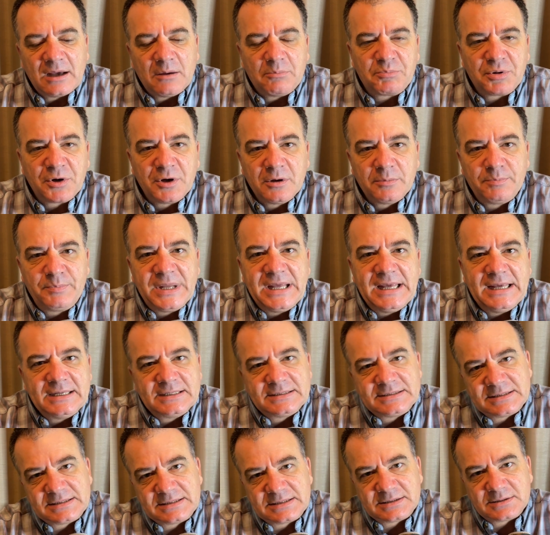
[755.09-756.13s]
per
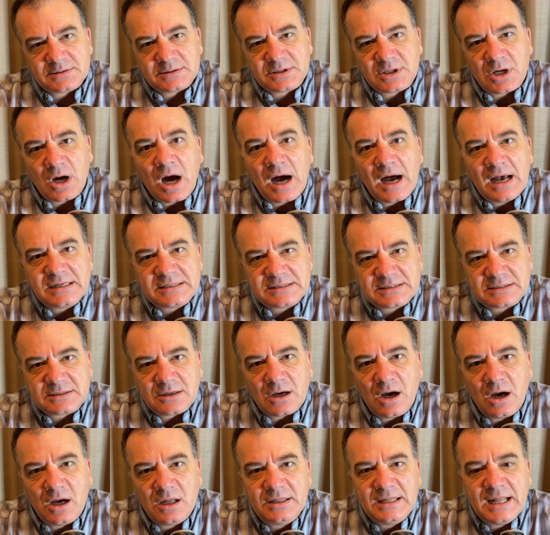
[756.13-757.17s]
piece cost
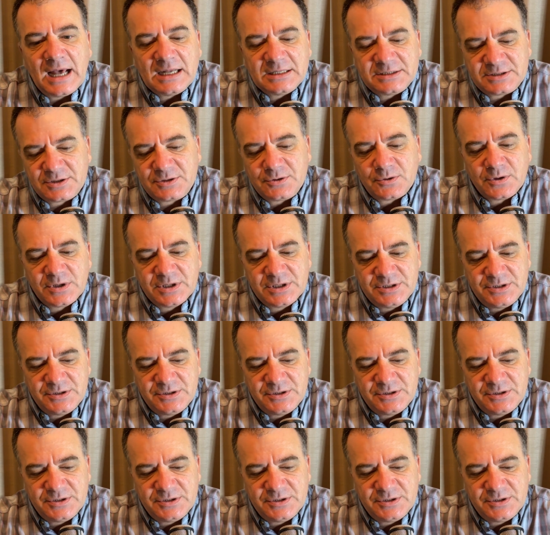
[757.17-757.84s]
on that storage